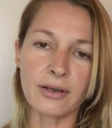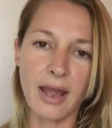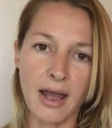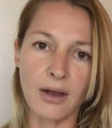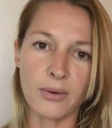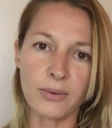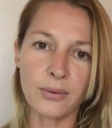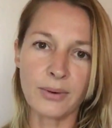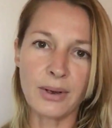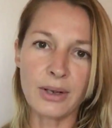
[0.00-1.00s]
now
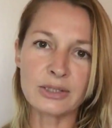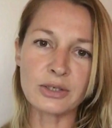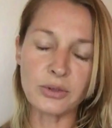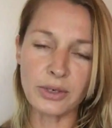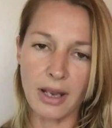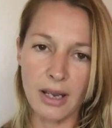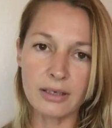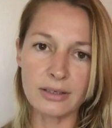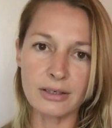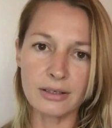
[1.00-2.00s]
to create